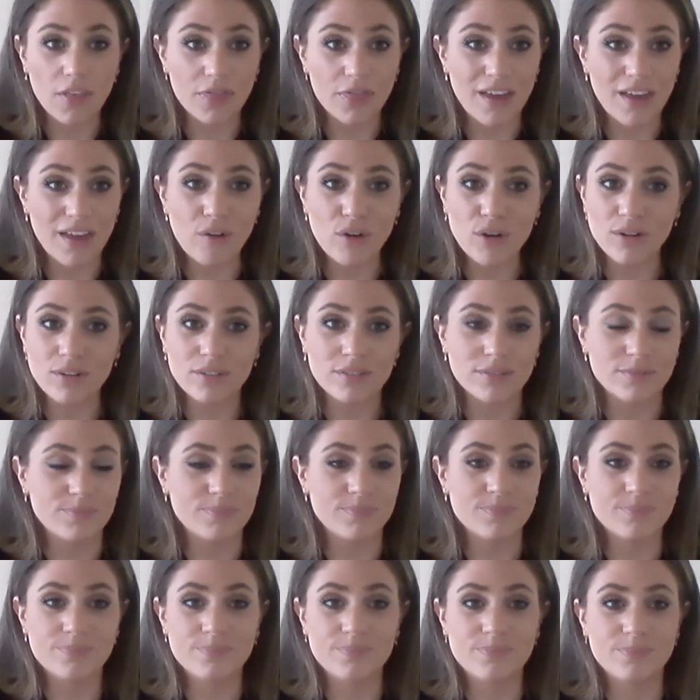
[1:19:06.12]
There are
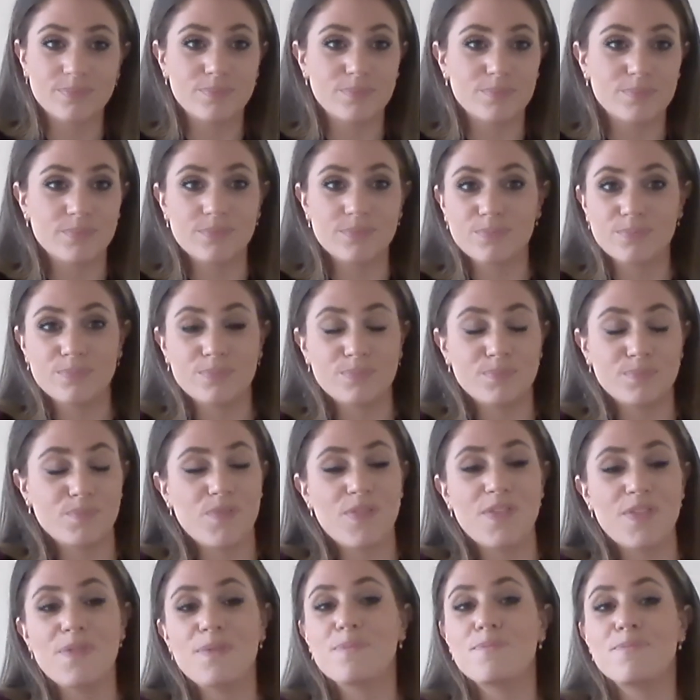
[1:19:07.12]

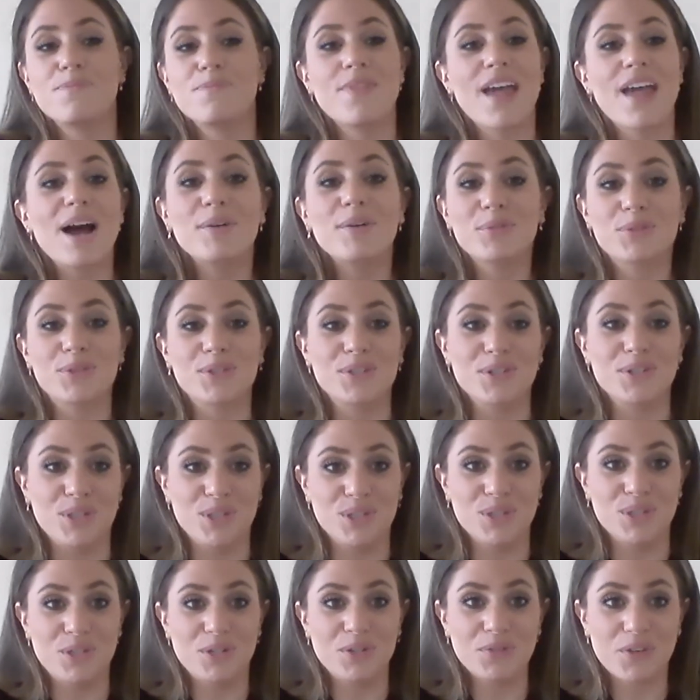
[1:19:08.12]

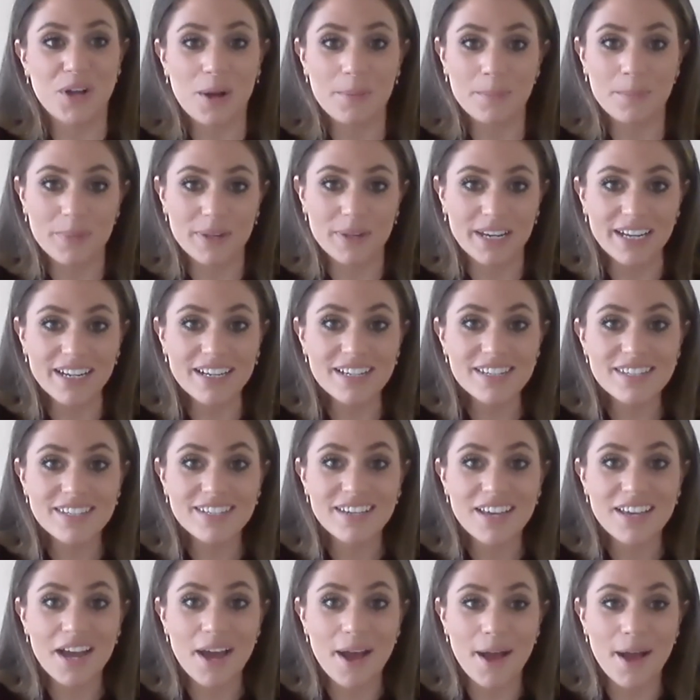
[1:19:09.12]
thousands of companies.
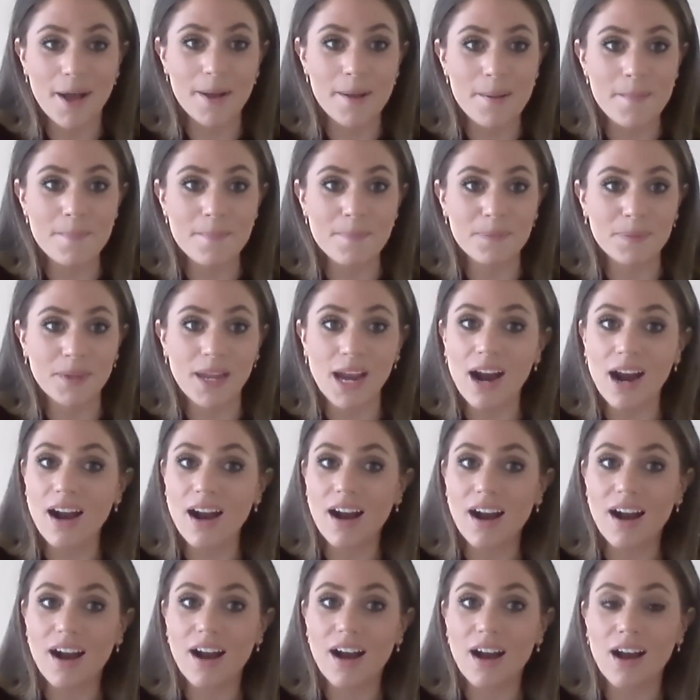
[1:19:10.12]
It
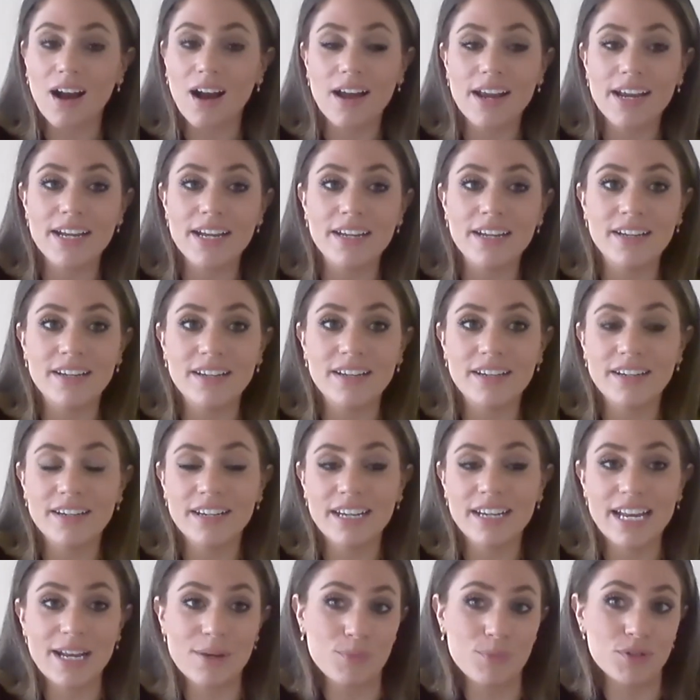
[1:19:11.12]

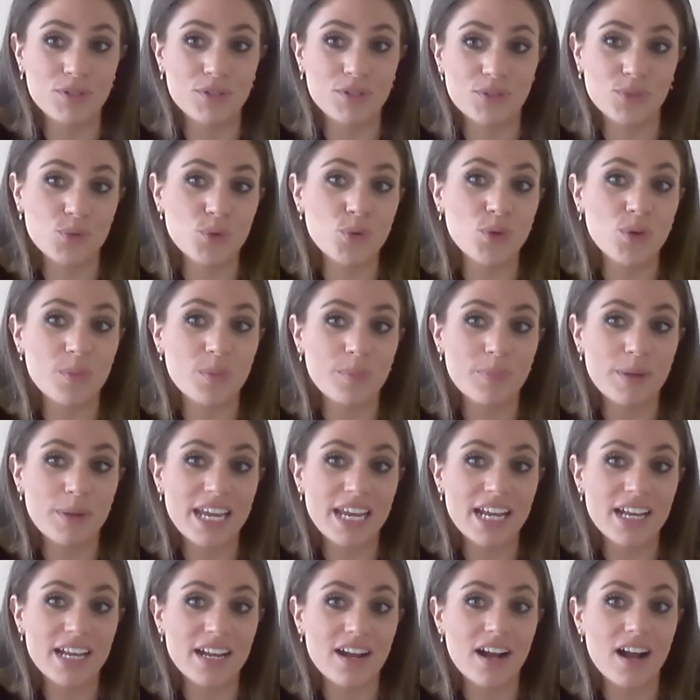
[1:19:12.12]
would not
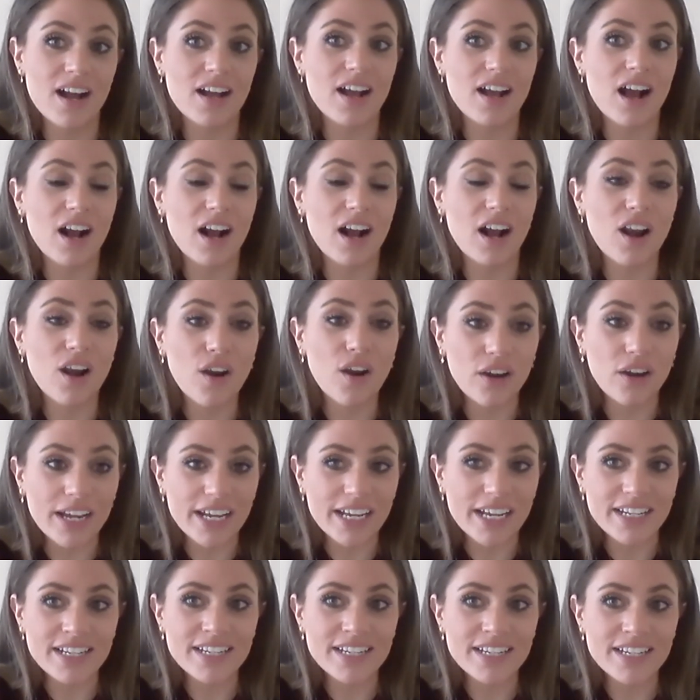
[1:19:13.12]
be a
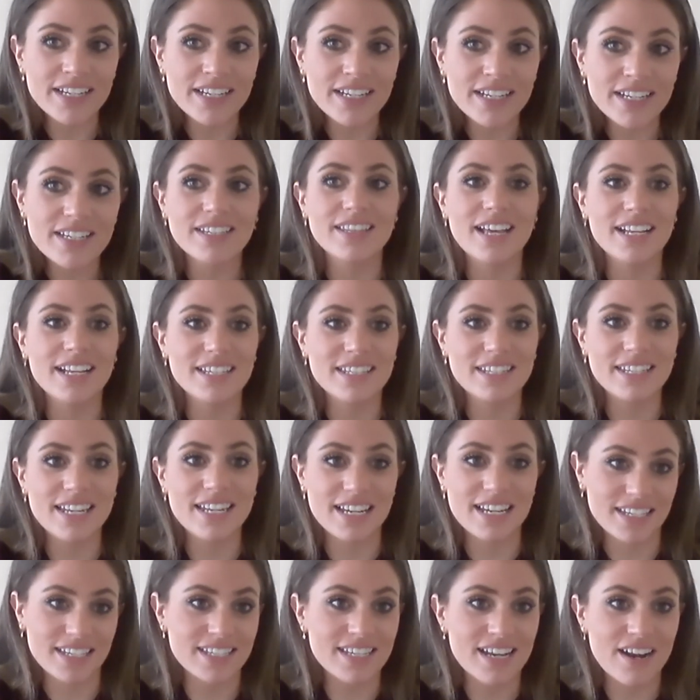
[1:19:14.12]
client
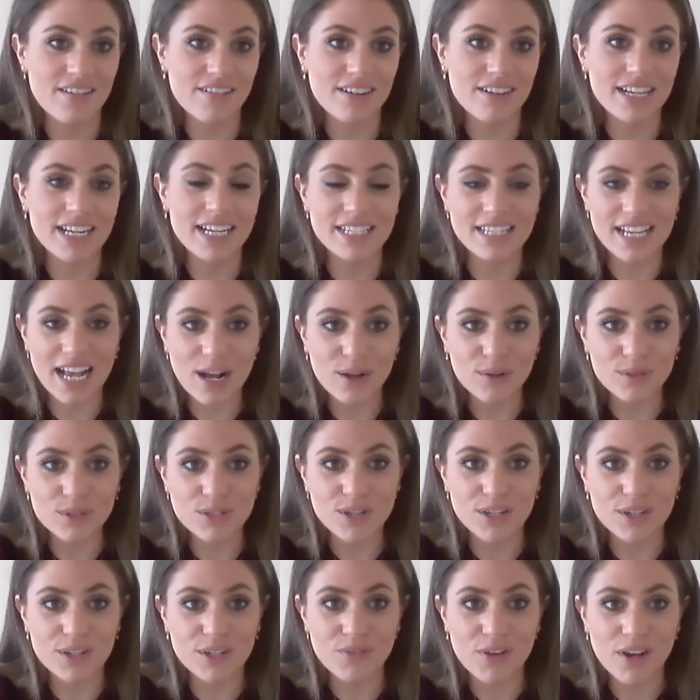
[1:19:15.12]
that necessarily is
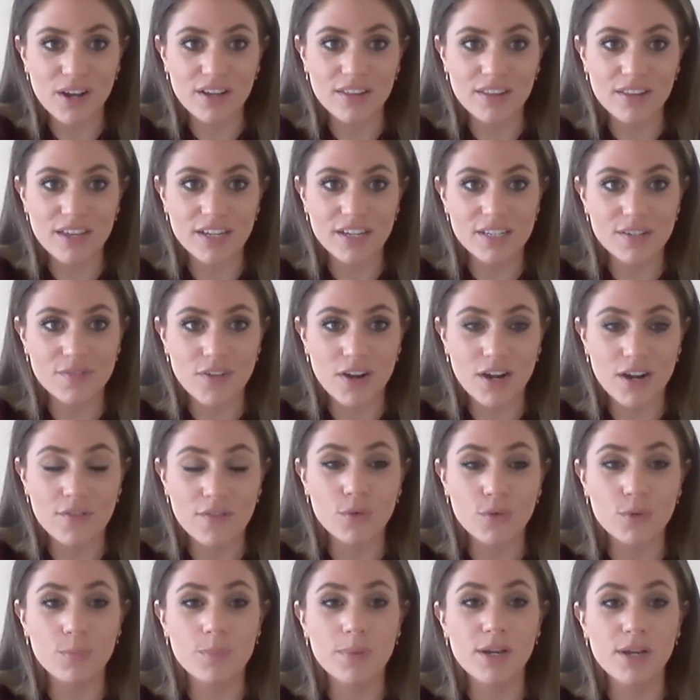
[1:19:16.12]
outside of
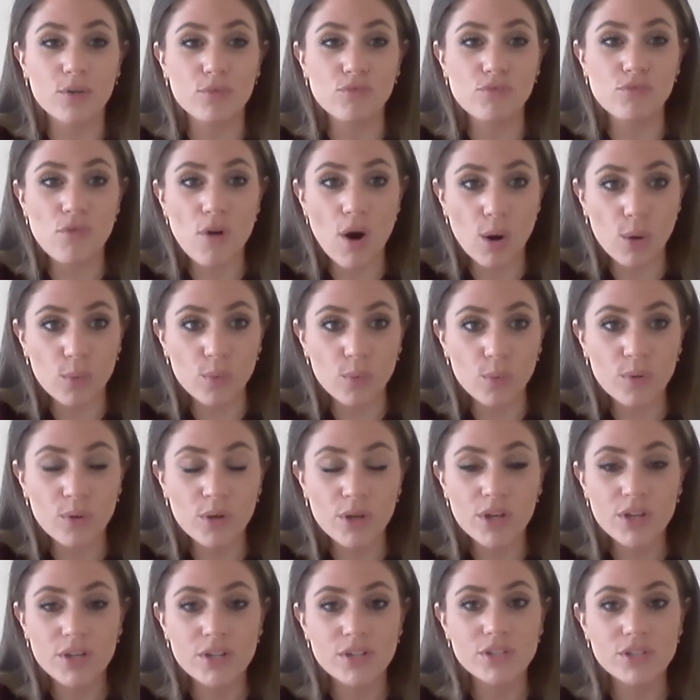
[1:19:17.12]
IR35, it would be a role.
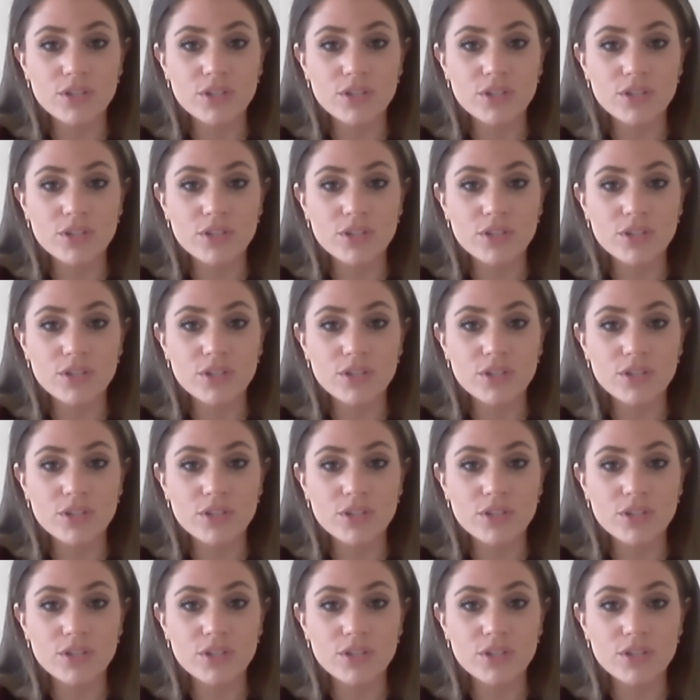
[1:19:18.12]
